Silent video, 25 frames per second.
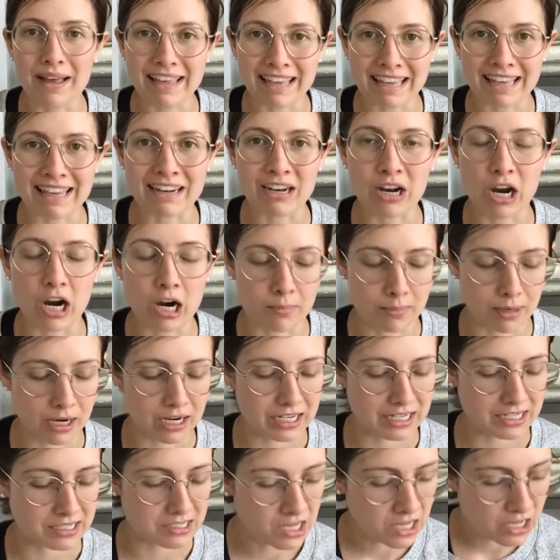in our
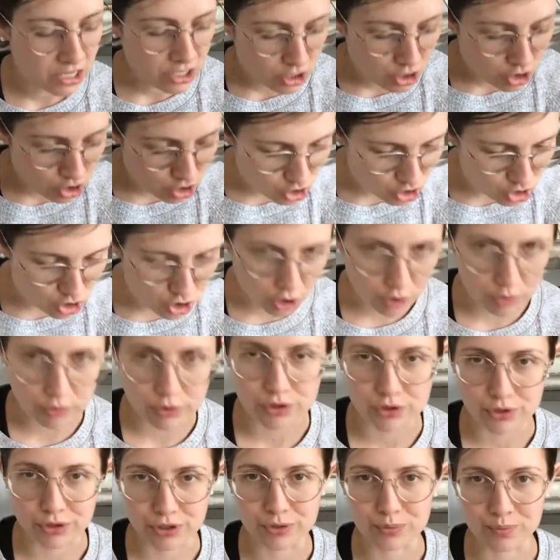bodies. So
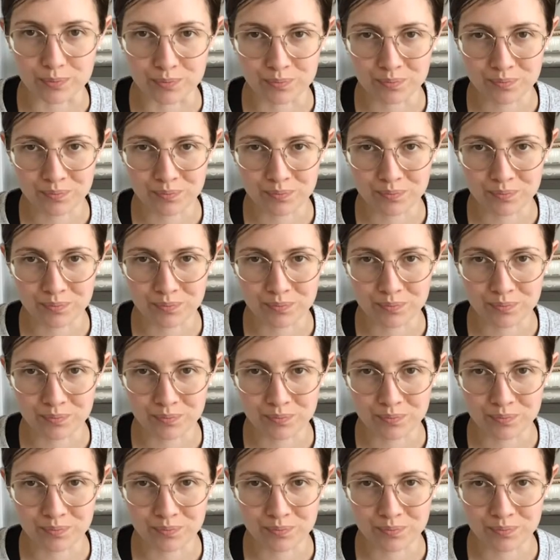true.